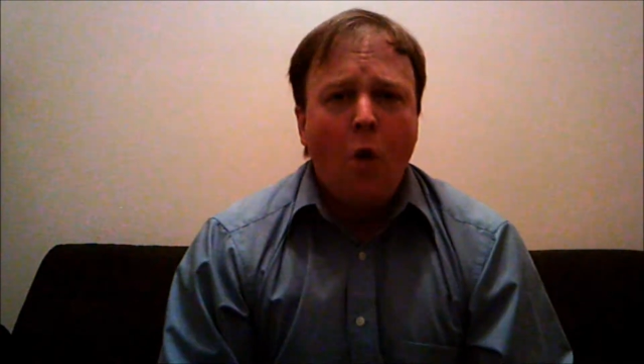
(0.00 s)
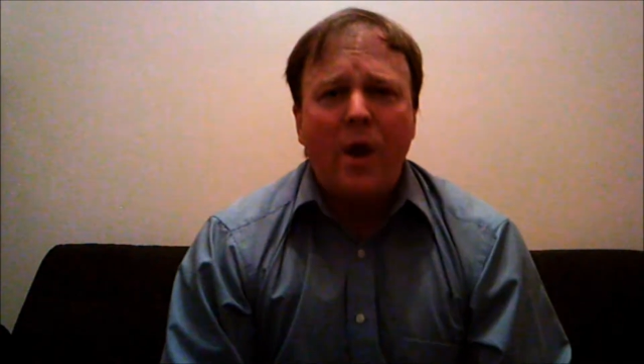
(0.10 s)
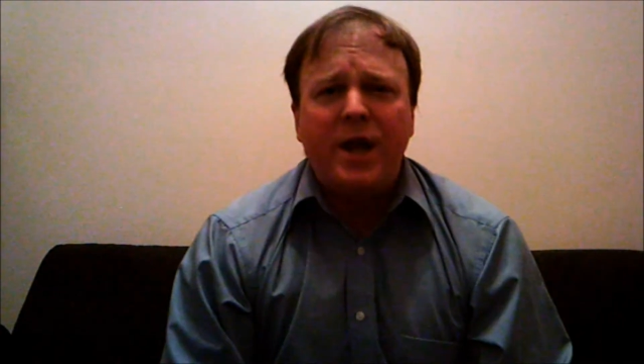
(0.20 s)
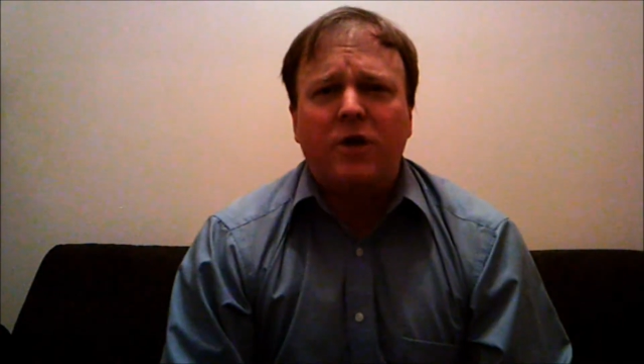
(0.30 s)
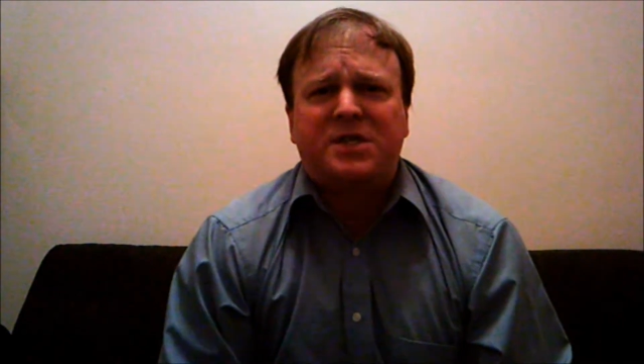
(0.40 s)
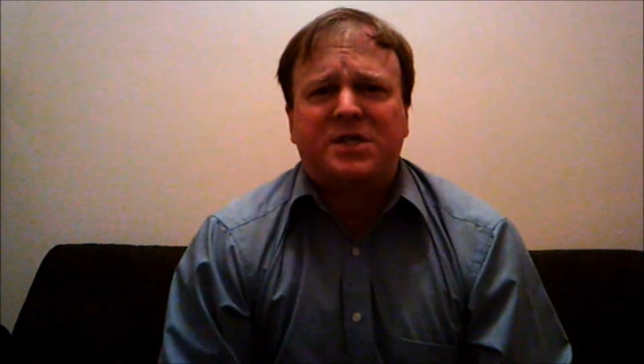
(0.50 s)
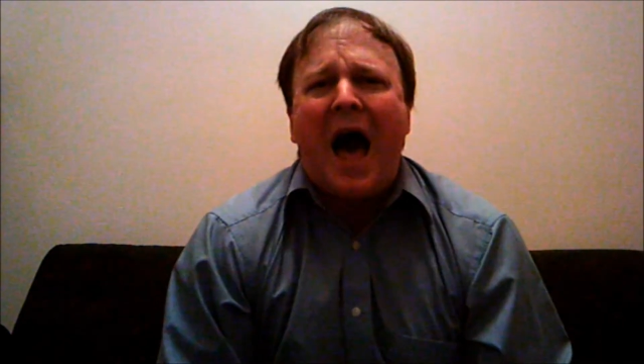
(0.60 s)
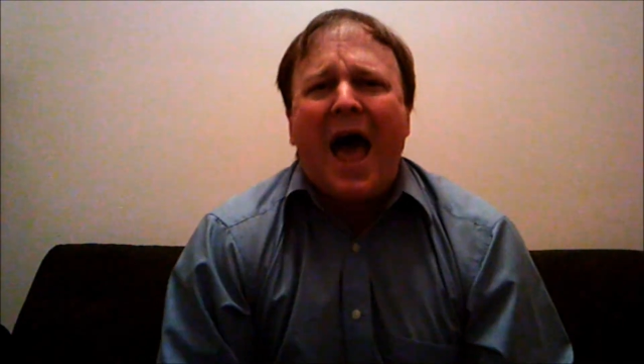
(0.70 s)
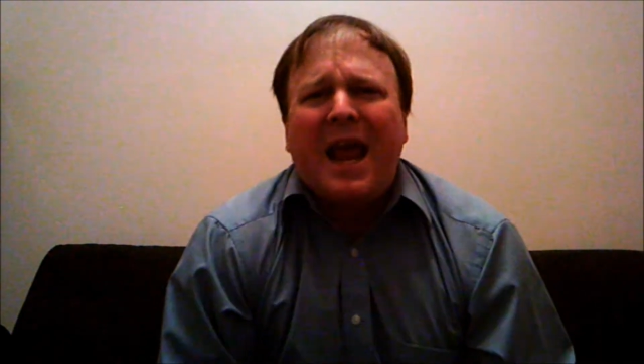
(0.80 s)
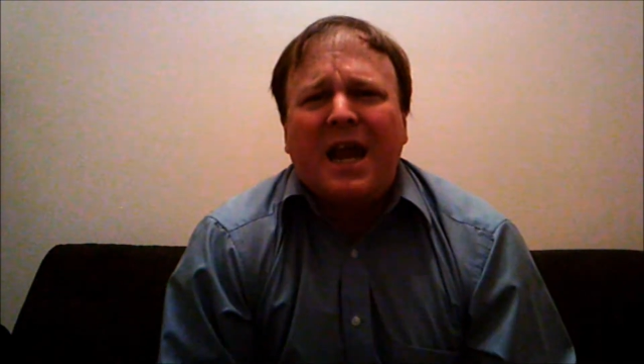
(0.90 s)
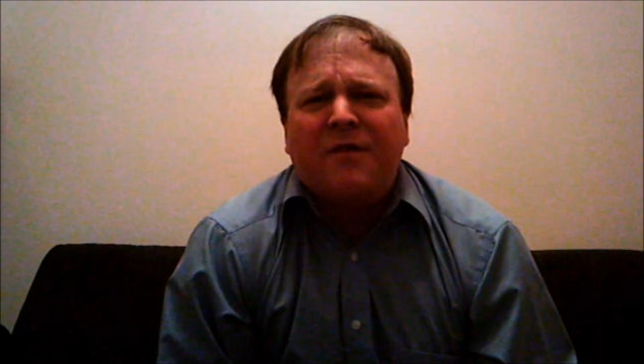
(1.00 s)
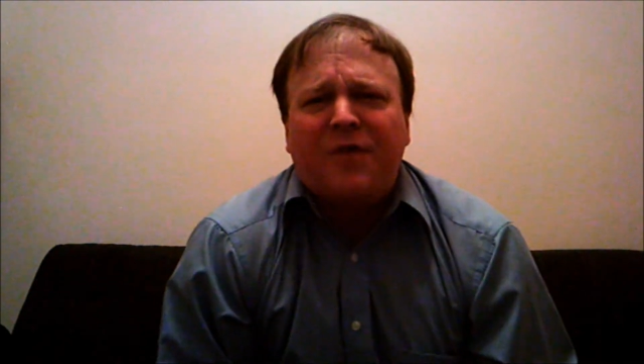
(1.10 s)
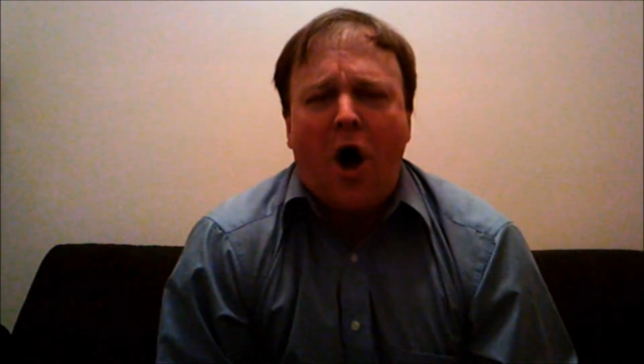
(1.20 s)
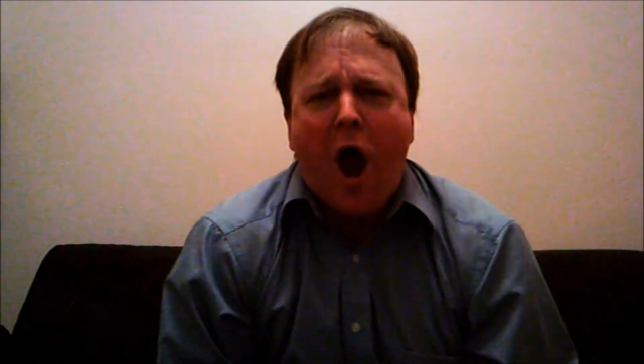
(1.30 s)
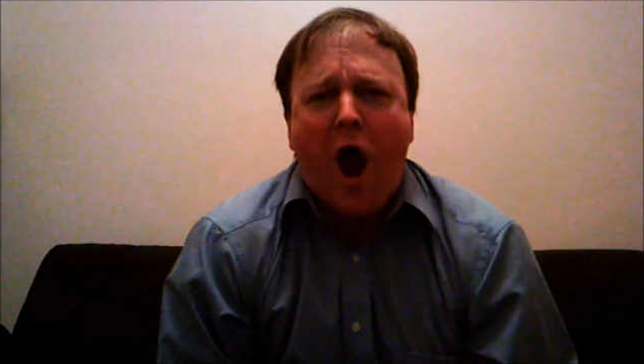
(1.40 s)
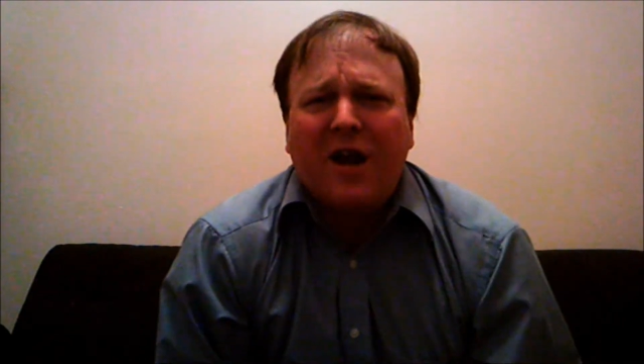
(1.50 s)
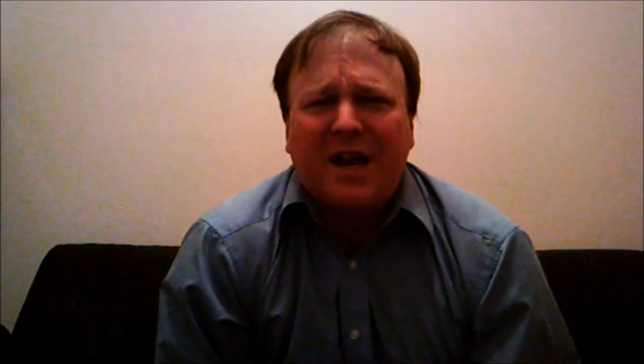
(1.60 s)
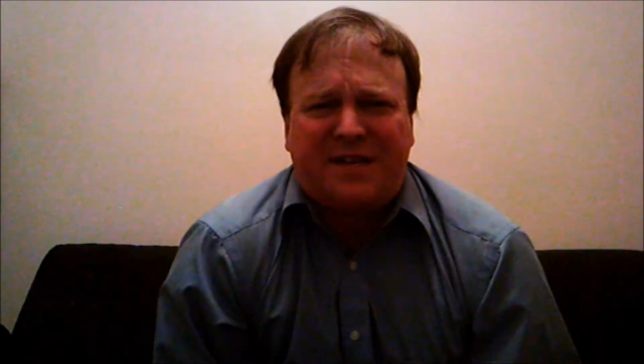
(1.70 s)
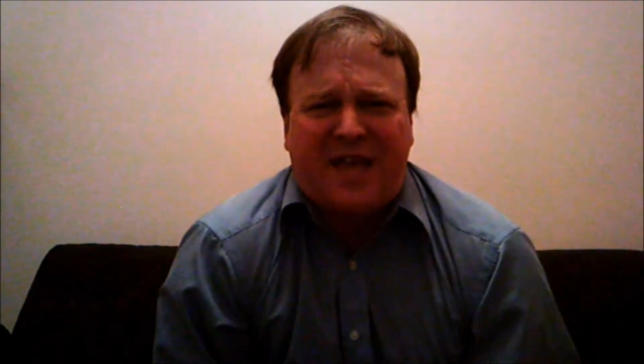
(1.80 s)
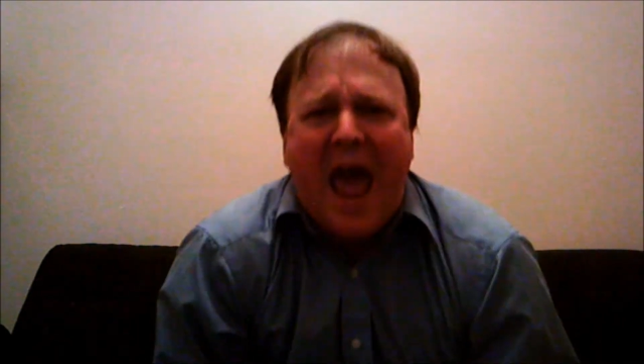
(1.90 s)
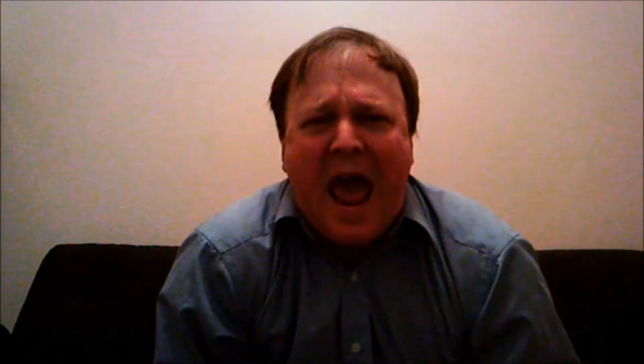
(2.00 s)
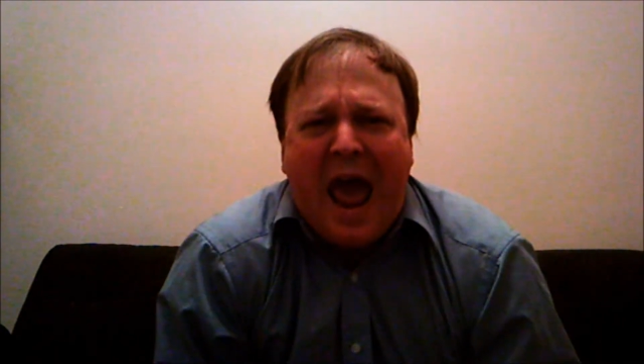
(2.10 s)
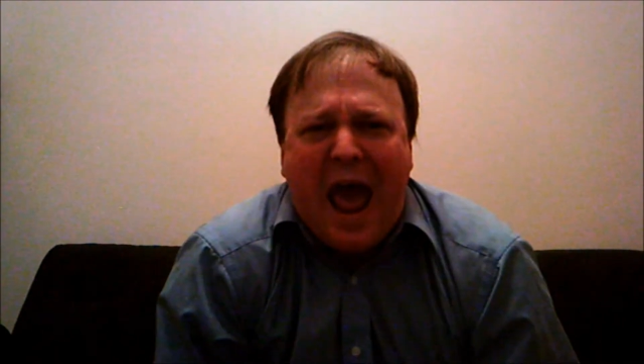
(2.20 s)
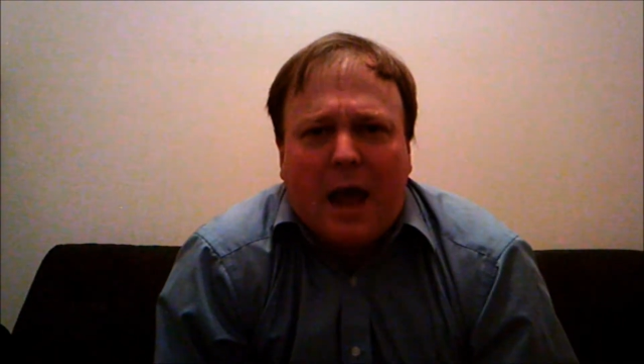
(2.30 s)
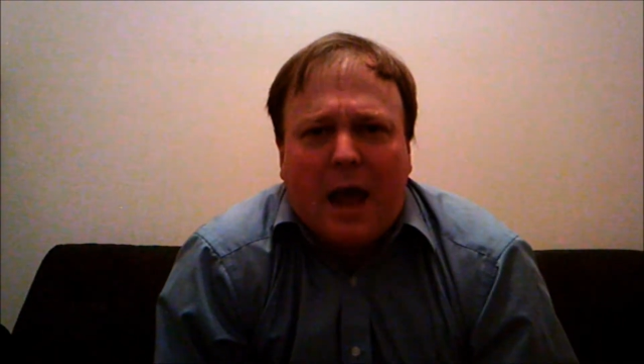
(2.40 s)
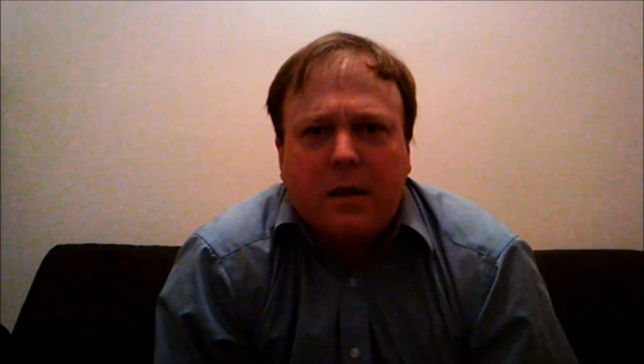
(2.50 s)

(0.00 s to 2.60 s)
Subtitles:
when you're dying of a heart attack.